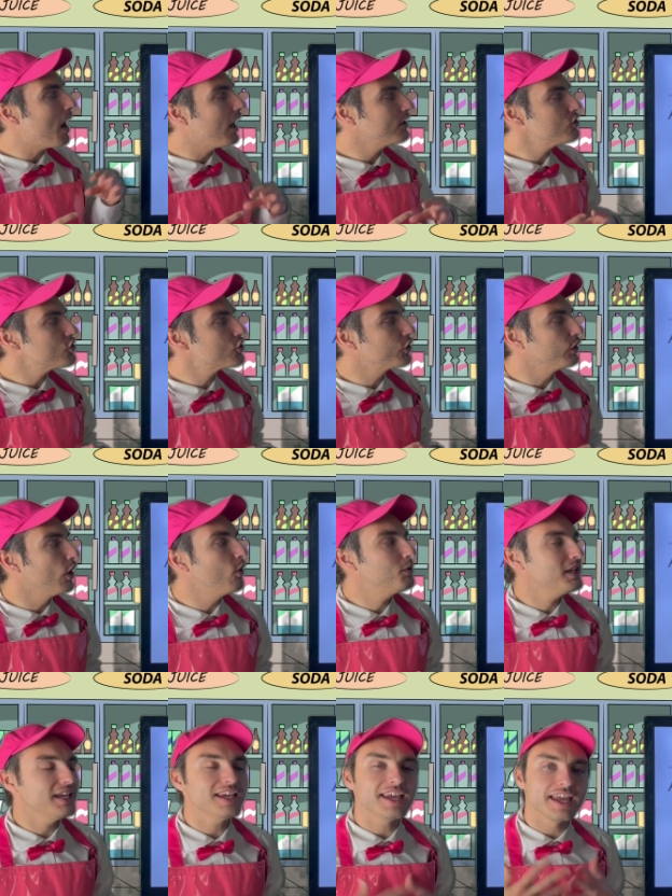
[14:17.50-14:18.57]
punched
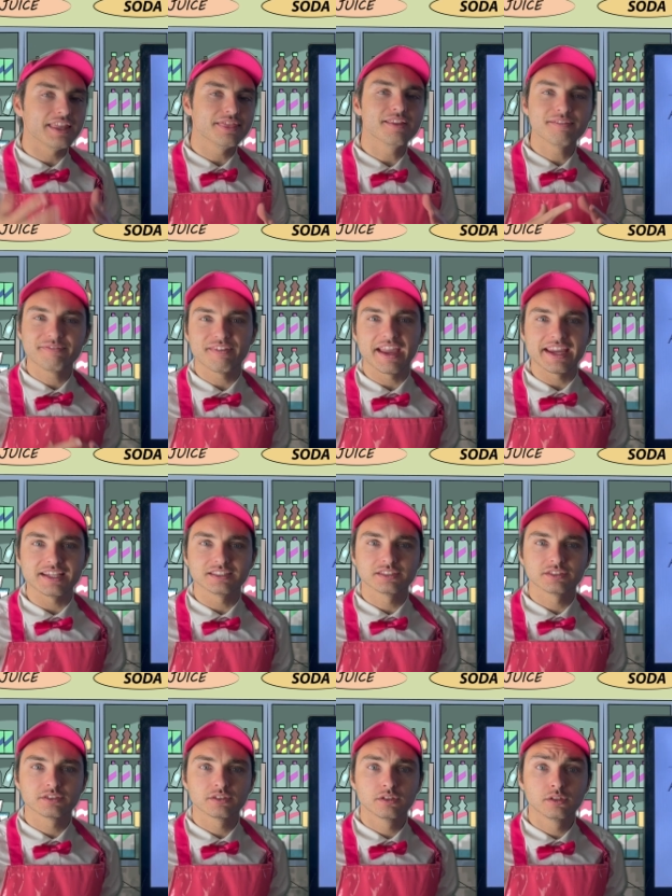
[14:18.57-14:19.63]
Loki in the
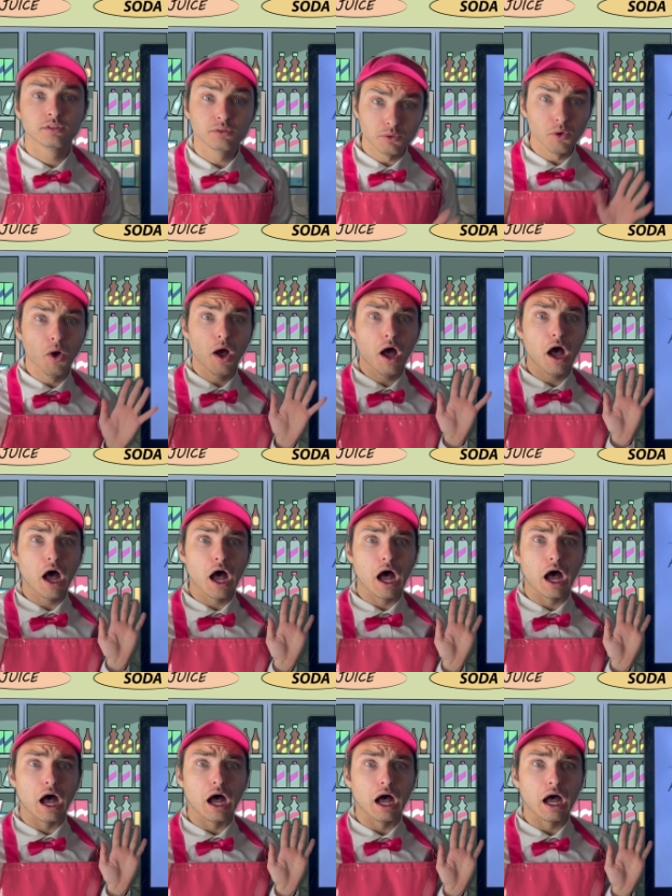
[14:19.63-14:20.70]
face.
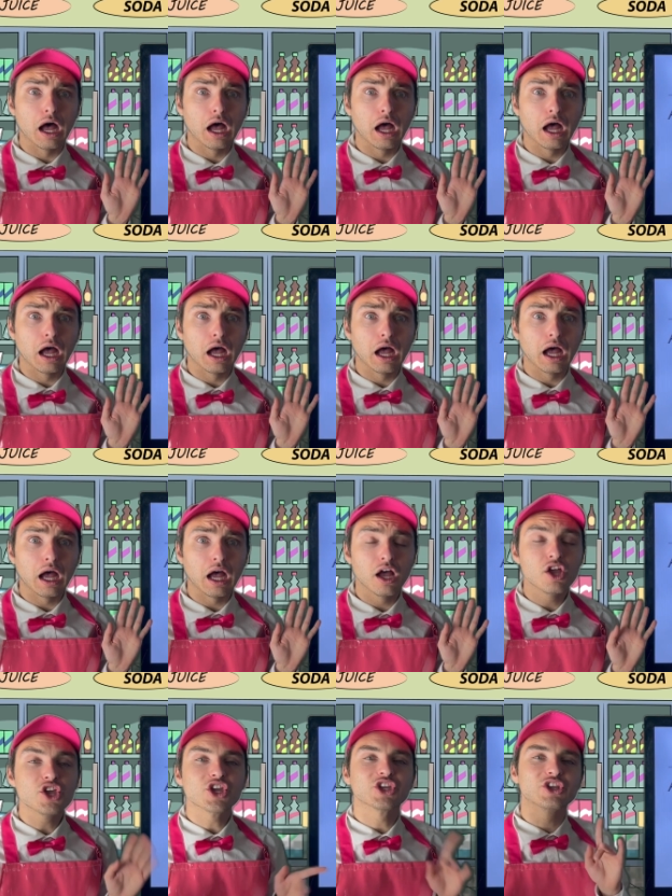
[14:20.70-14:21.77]
Whoa!
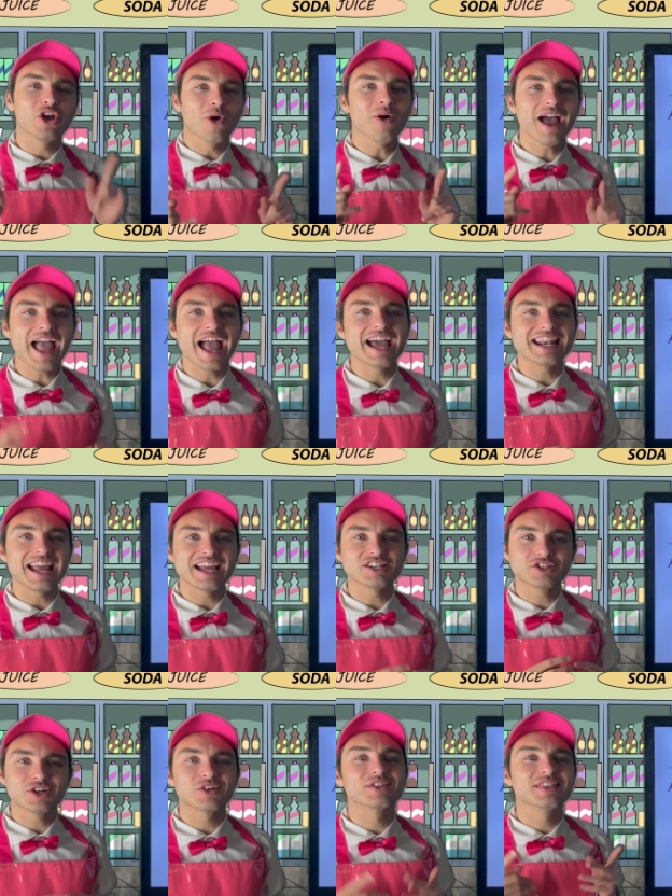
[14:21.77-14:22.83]
Go ahead
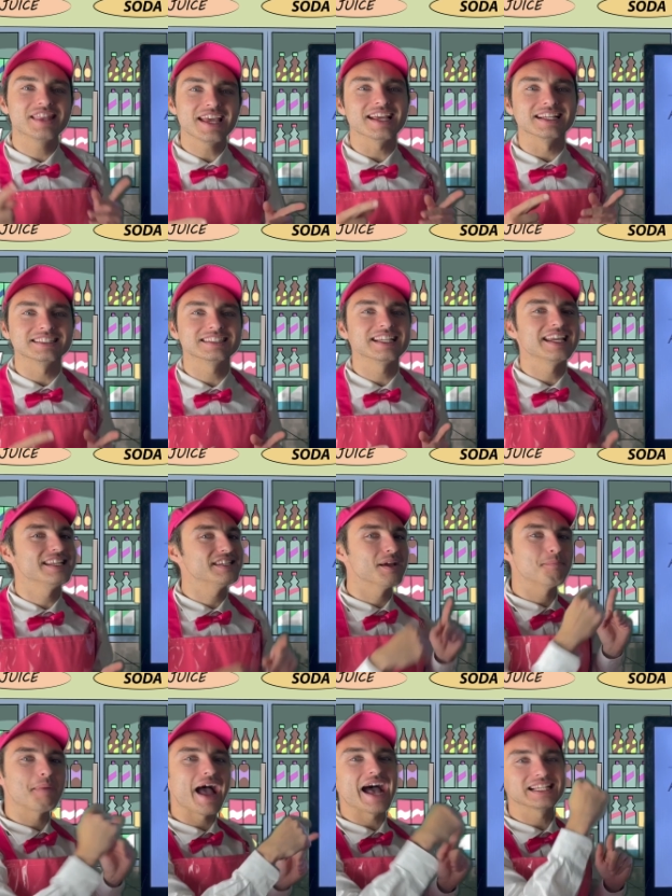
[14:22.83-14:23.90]
and turn this into
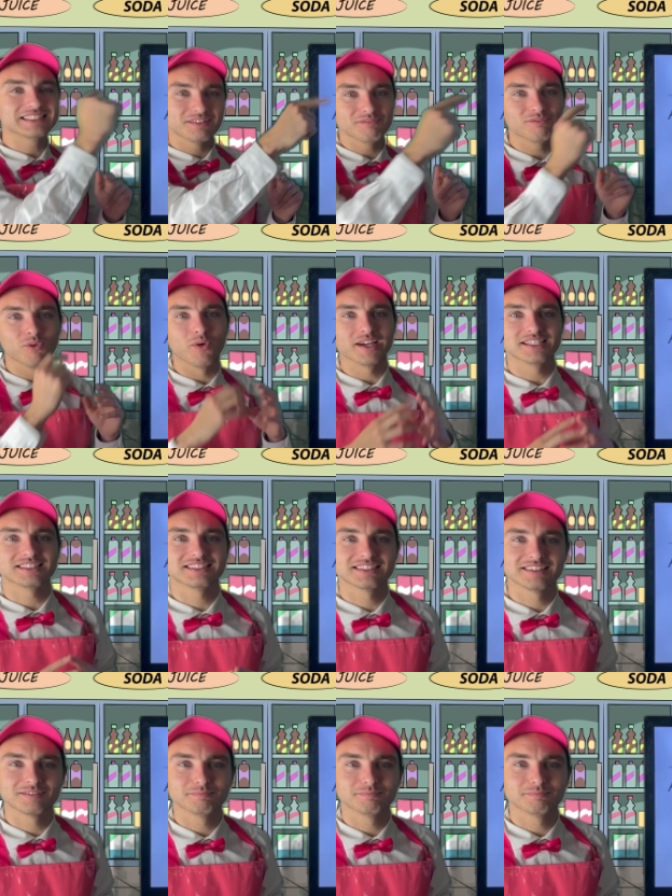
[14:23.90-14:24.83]
passive voice.